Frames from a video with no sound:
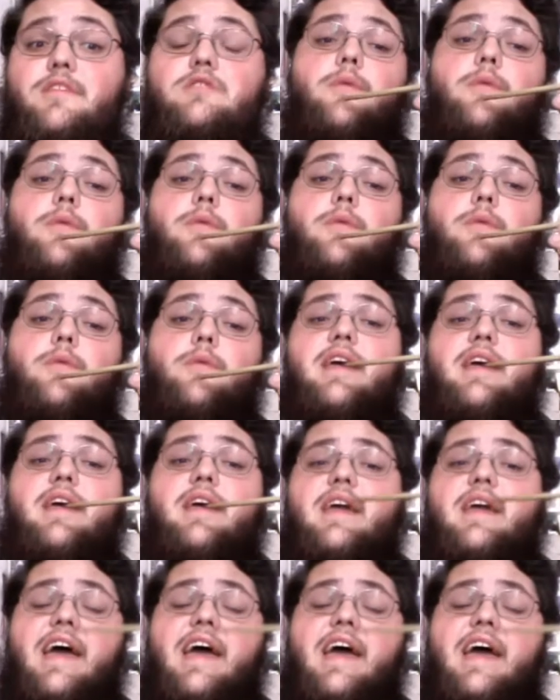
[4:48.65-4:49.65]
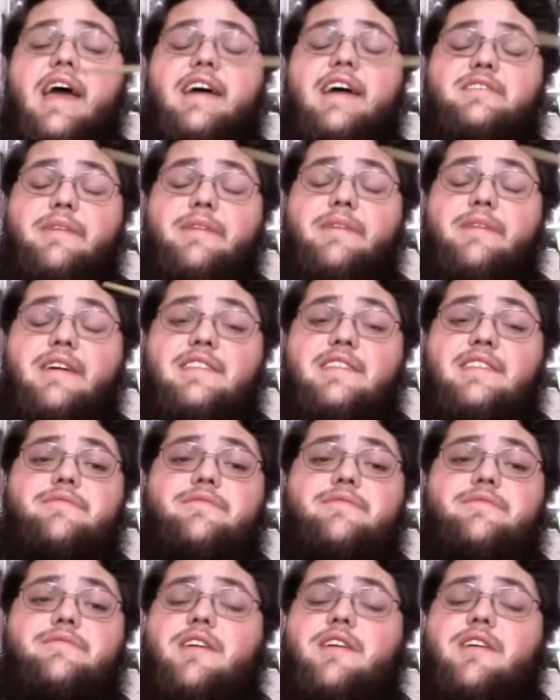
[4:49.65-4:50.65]
So it had to be at
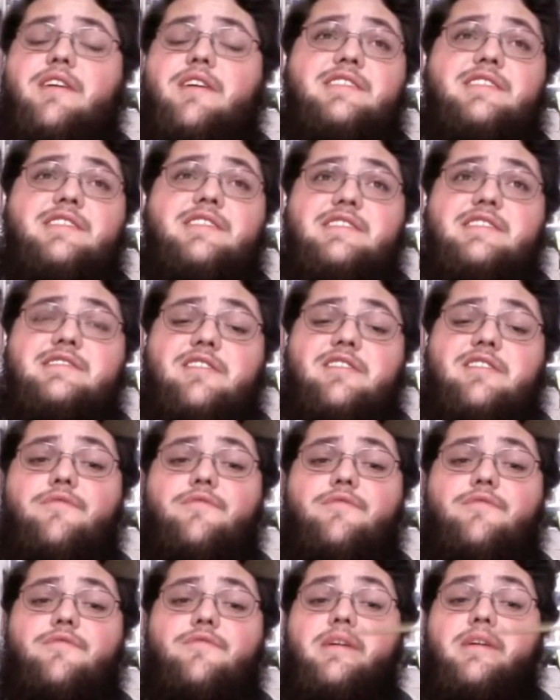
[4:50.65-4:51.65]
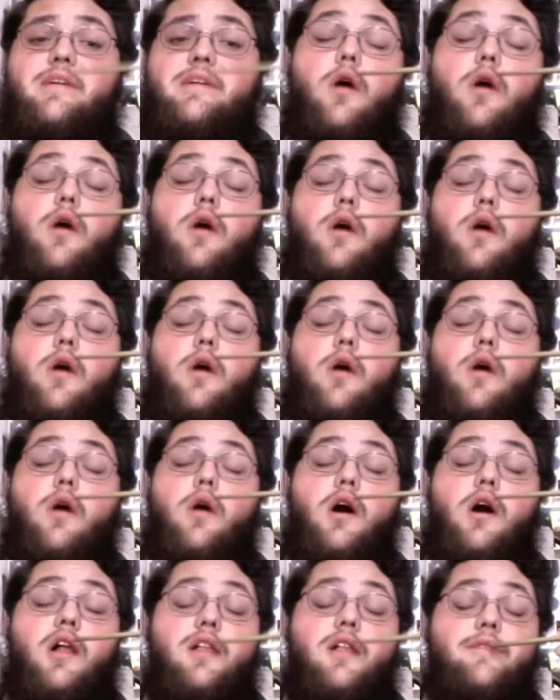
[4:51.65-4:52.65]
least fairly decent enough for me to smoke
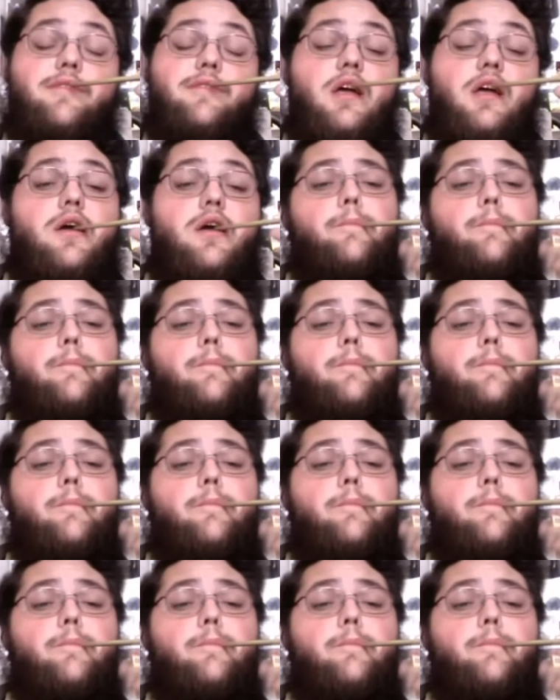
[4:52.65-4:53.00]
all of it.